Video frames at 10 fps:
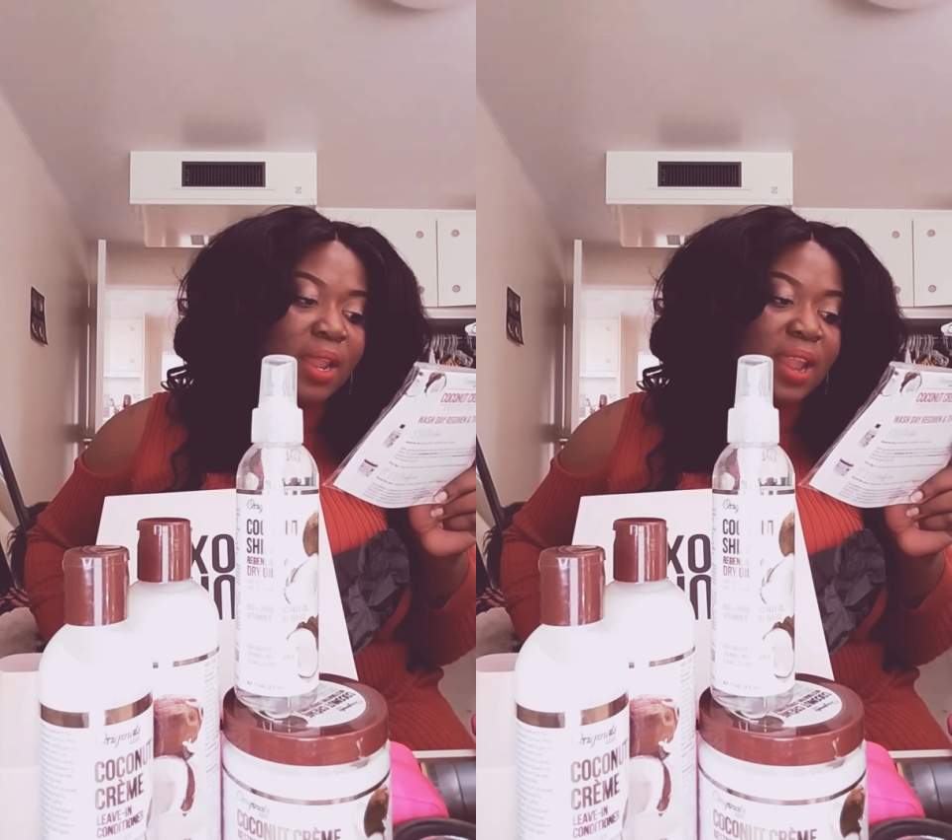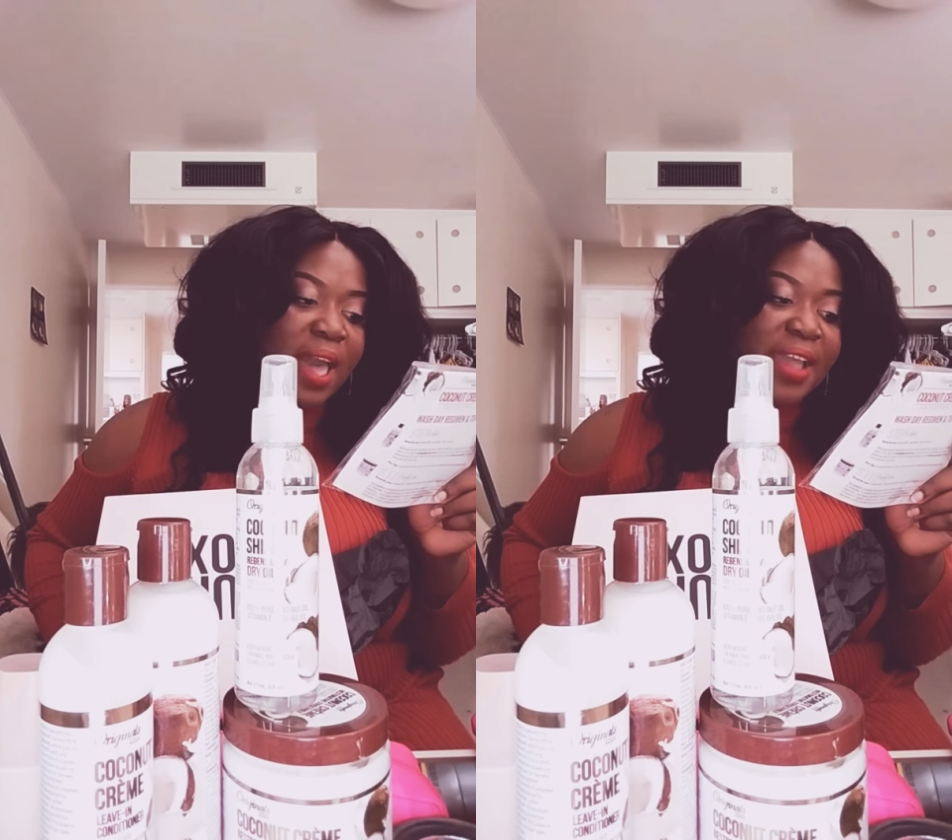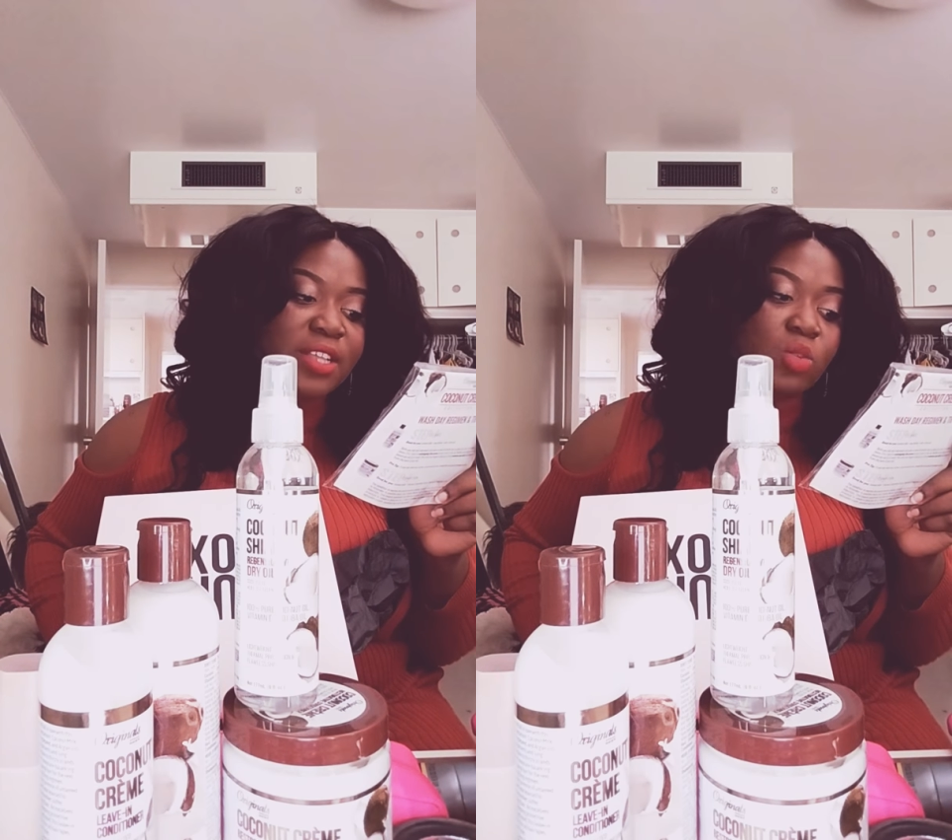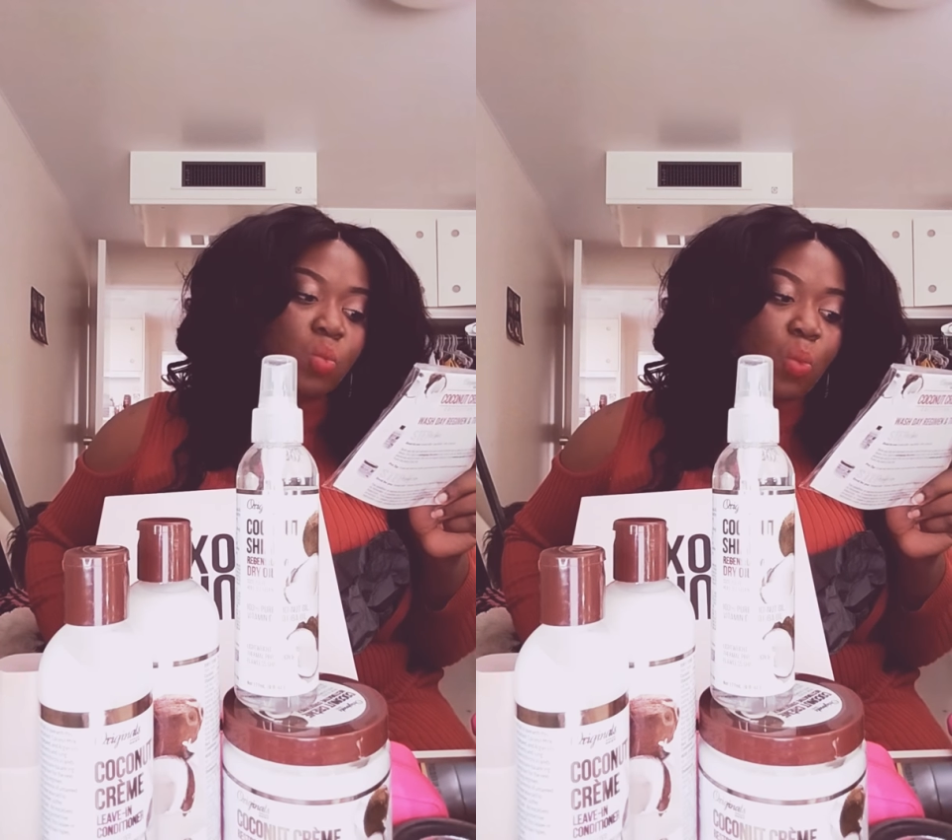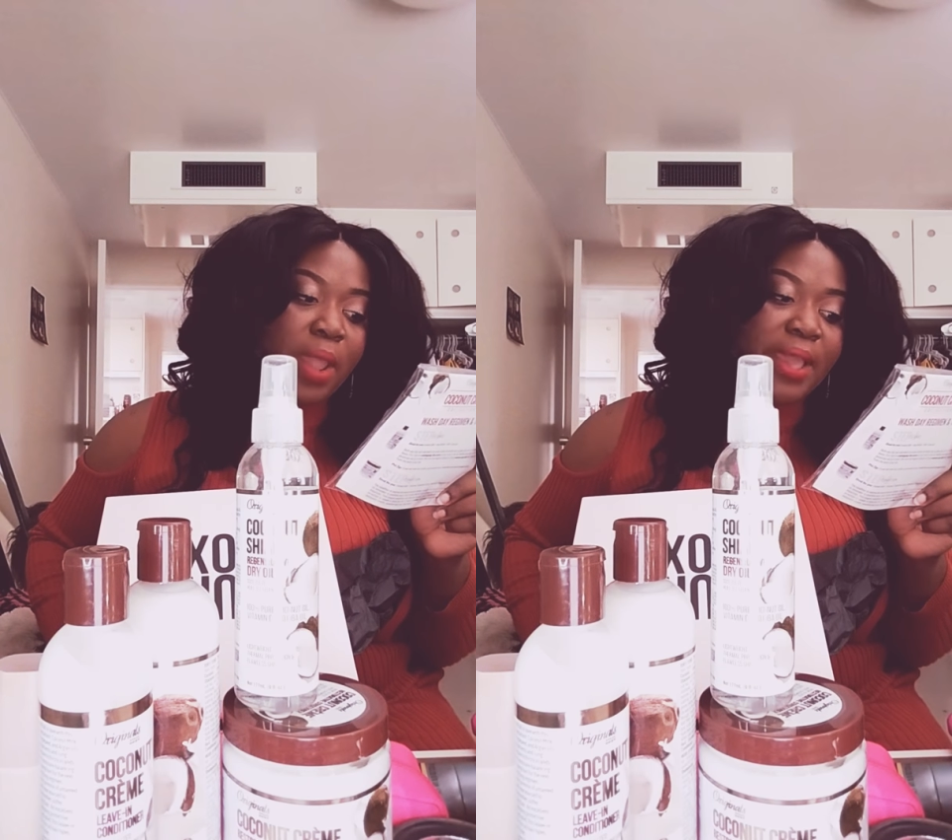
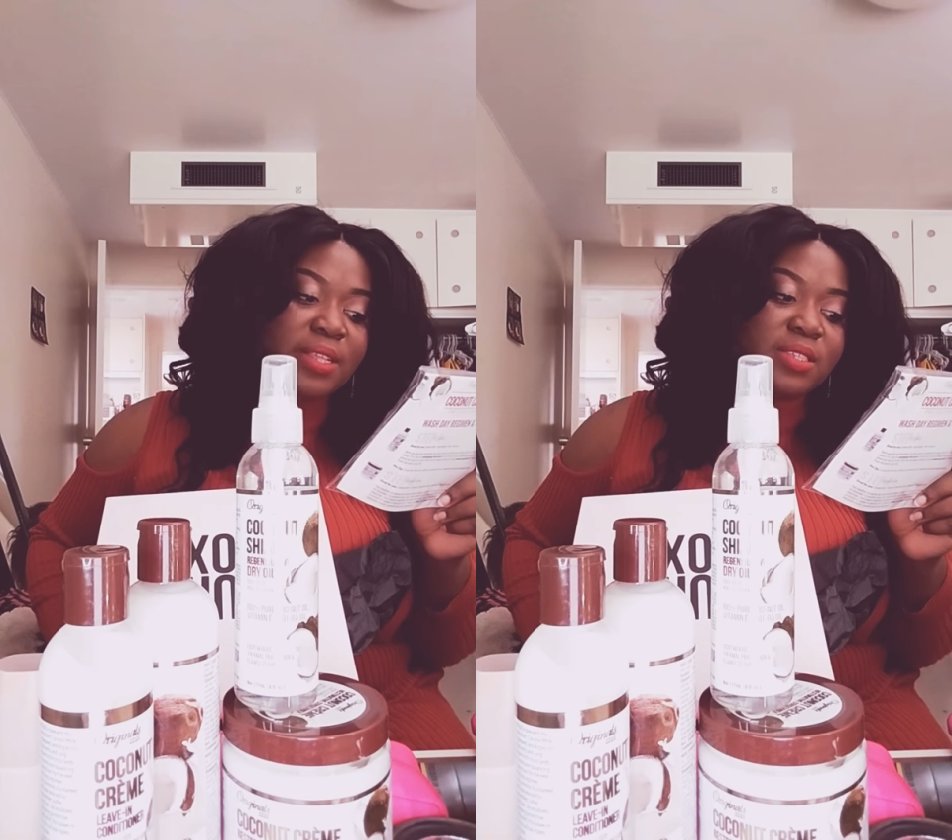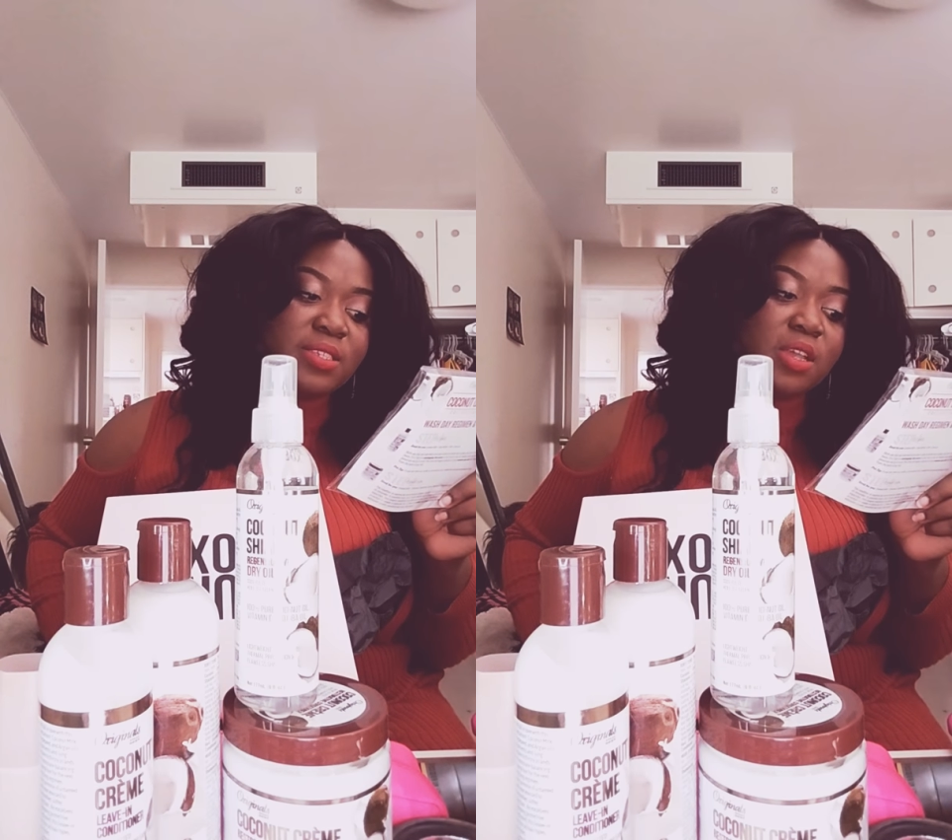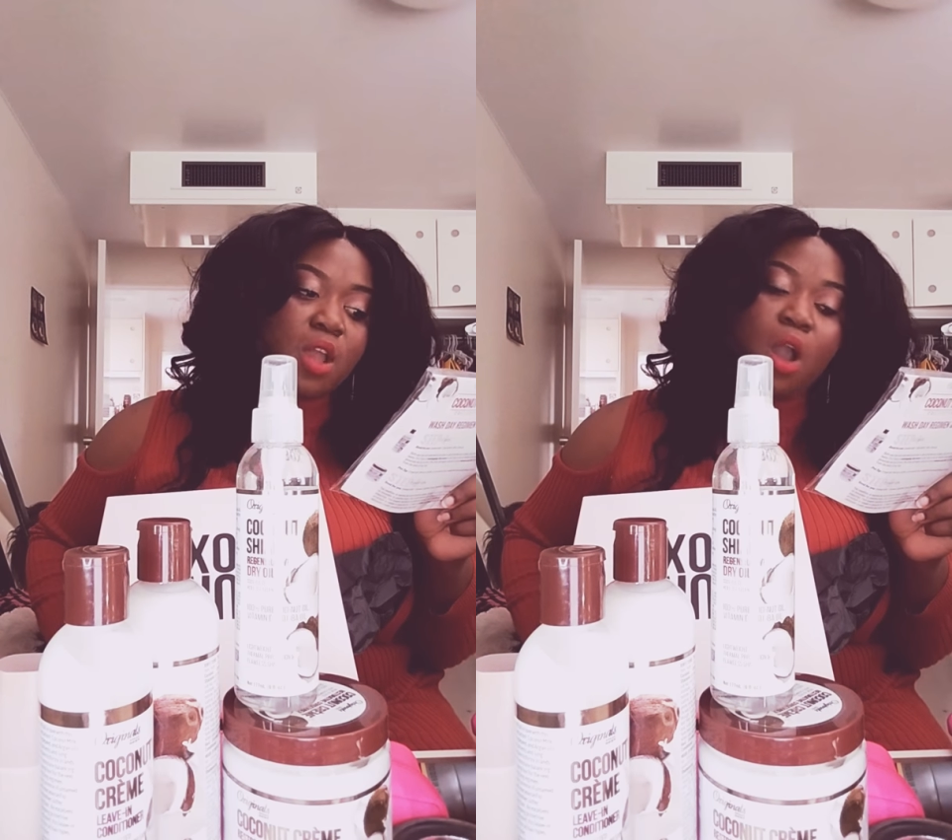lightweight